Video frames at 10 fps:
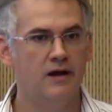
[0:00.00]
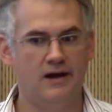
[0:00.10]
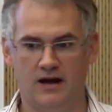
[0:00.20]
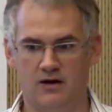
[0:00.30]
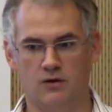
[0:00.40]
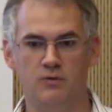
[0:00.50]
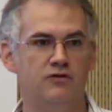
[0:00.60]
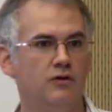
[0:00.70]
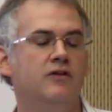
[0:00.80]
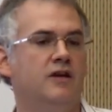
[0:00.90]
And are we
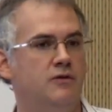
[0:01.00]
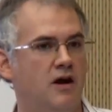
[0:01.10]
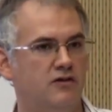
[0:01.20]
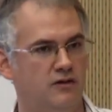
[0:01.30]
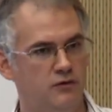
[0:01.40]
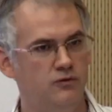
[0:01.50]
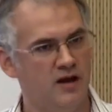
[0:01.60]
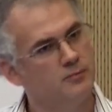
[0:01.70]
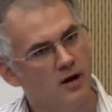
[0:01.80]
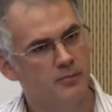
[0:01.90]
certain that you actually do
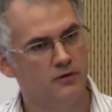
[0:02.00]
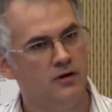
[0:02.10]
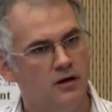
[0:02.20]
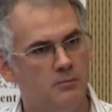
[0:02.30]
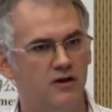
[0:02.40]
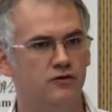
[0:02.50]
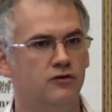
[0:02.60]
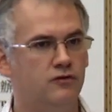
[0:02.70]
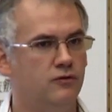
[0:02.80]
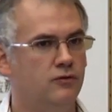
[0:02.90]
take proper measures
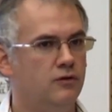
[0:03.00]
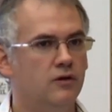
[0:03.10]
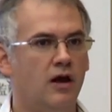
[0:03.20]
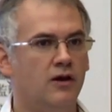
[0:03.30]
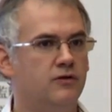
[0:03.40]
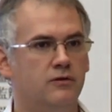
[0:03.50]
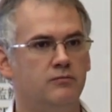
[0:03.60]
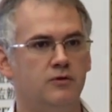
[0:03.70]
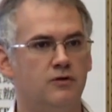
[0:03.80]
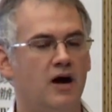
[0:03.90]
to lock your
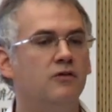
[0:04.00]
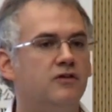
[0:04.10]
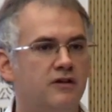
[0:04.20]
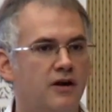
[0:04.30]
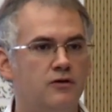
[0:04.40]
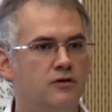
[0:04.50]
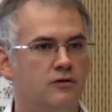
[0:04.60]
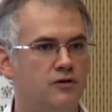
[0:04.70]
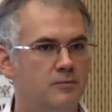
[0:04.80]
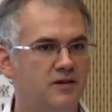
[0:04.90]
house at night
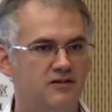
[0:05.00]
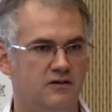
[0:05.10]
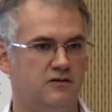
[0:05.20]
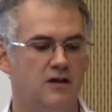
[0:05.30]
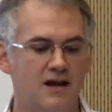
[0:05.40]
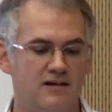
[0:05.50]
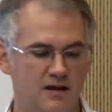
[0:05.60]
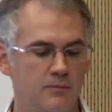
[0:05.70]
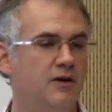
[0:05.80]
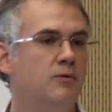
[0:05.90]
or your business?
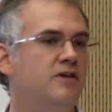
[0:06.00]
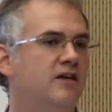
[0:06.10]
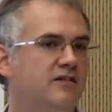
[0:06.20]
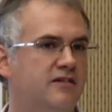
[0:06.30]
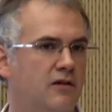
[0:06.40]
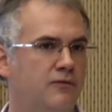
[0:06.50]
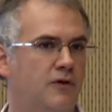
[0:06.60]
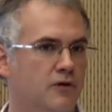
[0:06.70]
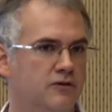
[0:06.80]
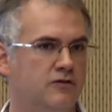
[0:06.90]
Same thing with the SSL
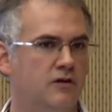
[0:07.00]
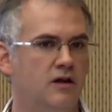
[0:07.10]
folks.